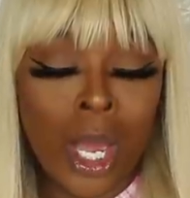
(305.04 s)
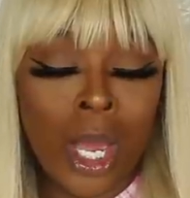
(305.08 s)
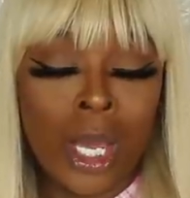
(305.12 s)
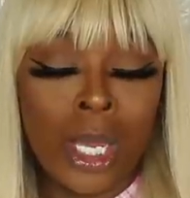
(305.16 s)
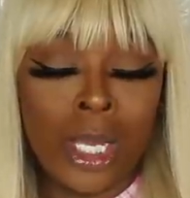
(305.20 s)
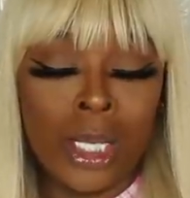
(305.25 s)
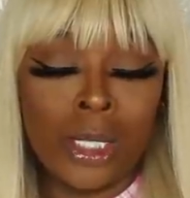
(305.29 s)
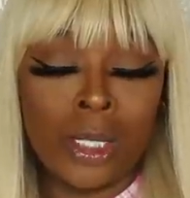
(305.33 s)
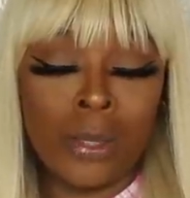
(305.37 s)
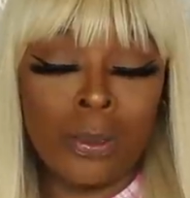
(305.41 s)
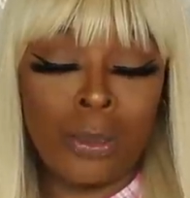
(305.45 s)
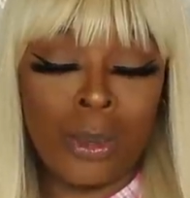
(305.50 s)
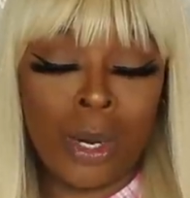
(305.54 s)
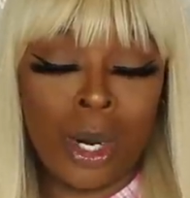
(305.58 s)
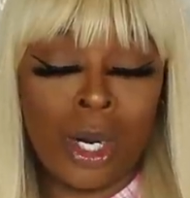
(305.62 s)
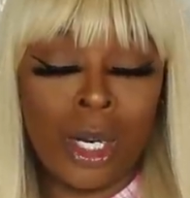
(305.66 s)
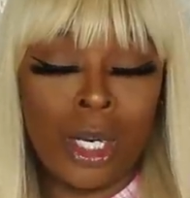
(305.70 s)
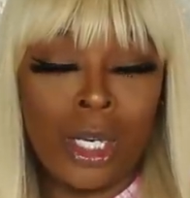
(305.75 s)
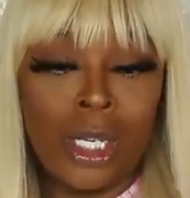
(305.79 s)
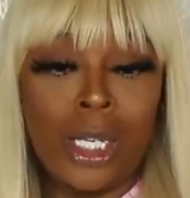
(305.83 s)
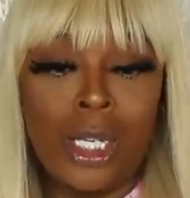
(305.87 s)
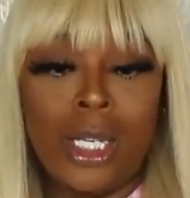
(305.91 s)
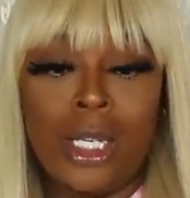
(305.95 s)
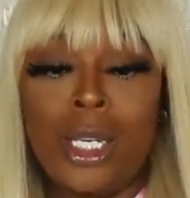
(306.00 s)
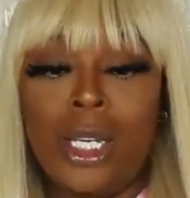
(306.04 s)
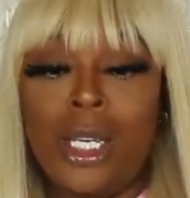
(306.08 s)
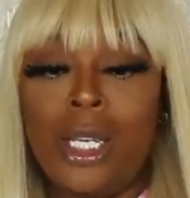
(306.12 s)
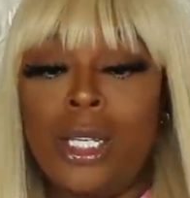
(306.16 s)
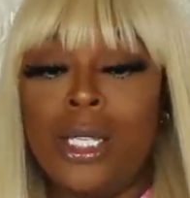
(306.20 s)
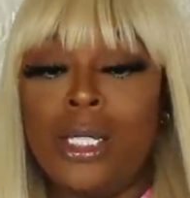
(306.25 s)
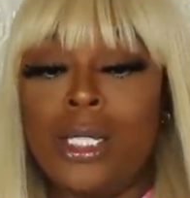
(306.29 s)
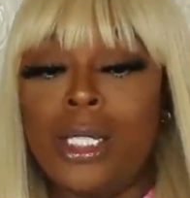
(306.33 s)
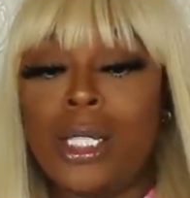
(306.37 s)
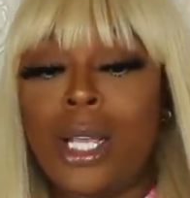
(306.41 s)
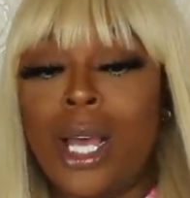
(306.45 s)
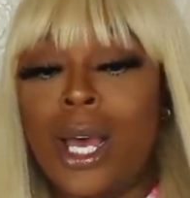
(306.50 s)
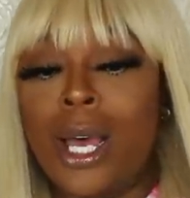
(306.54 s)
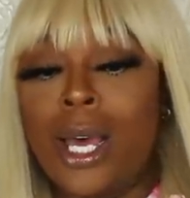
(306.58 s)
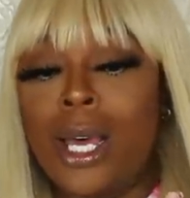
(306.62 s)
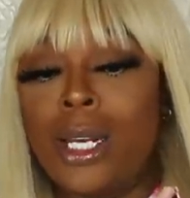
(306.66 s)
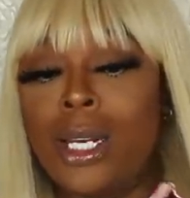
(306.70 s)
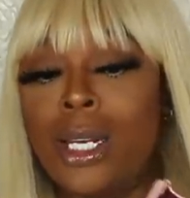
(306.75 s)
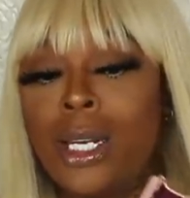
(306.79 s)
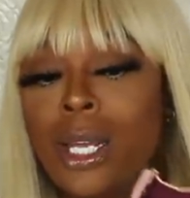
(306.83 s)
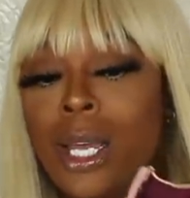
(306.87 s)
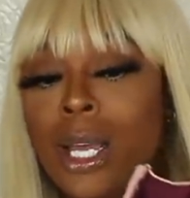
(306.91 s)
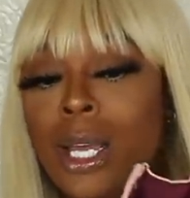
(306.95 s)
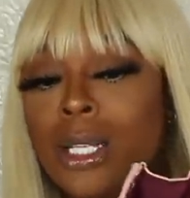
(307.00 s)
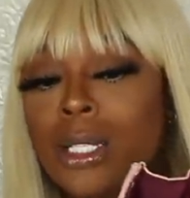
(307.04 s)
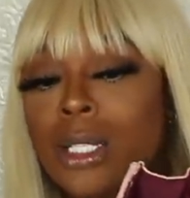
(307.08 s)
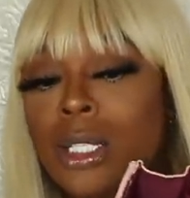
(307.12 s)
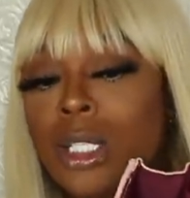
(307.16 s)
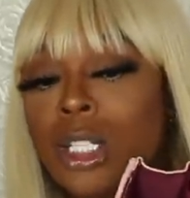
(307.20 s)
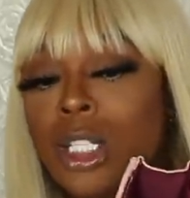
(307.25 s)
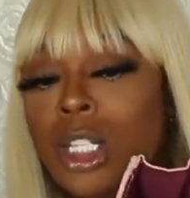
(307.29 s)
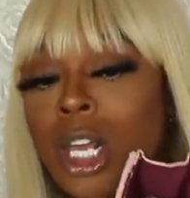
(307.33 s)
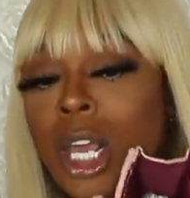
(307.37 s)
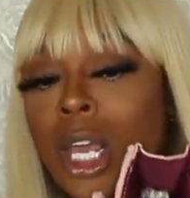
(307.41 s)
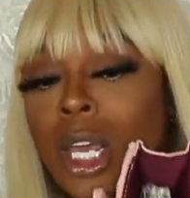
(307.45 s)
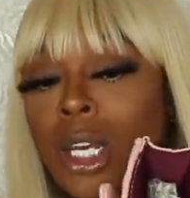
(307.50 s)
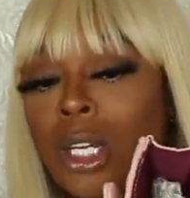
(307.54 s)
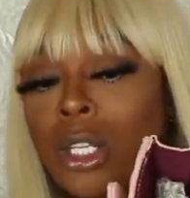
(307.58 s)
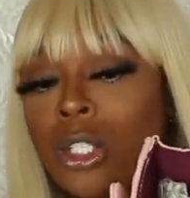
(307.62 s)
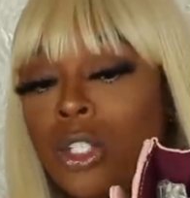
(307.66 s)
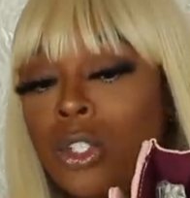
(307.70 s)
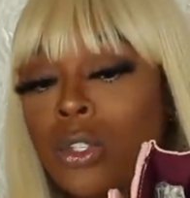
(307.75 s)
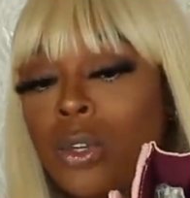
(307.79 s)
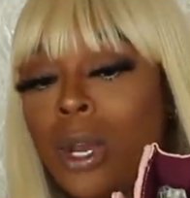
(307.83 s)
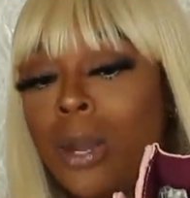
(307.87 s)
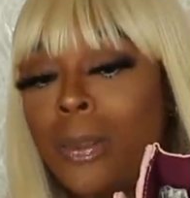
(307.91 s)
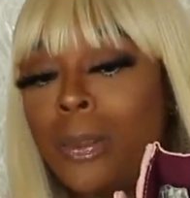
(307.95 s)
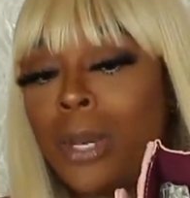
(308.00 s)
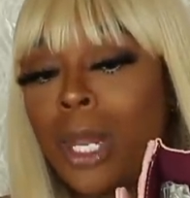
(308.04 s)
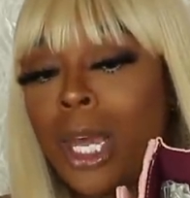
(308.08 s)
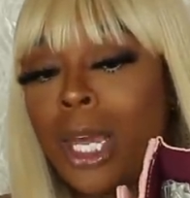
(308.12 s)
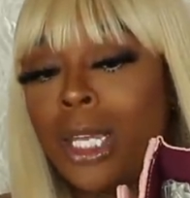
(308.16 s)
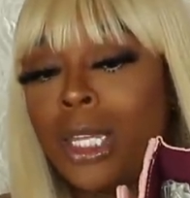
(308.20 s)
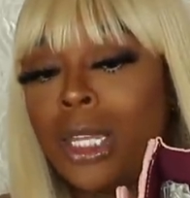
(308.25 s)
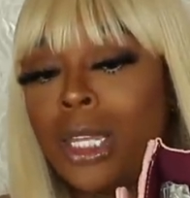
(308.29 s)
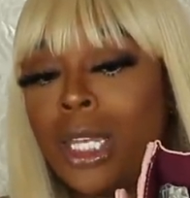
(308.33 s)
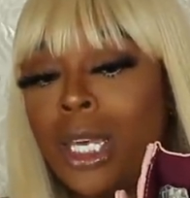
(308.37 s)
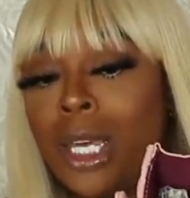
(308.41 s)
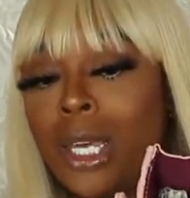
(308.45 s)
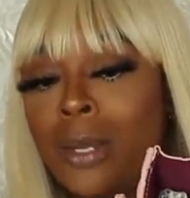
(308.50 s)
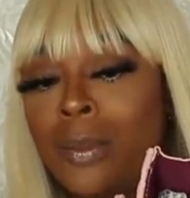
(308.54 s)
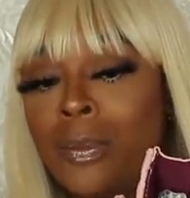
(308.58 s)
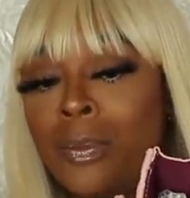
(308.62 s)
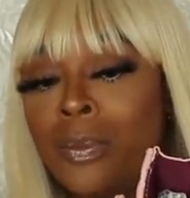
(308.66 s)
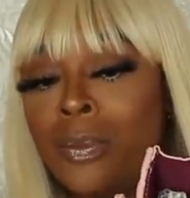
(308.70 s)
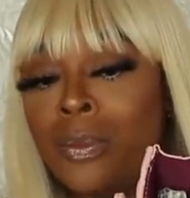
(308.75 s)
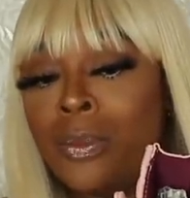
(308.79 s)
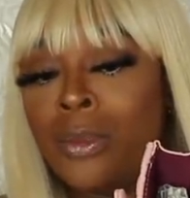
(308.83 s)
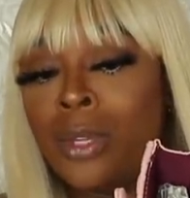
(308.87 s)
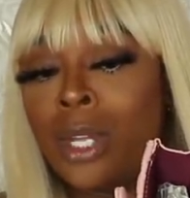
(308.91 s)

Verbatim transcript: it's burgundy in the inside it has a chain strap like that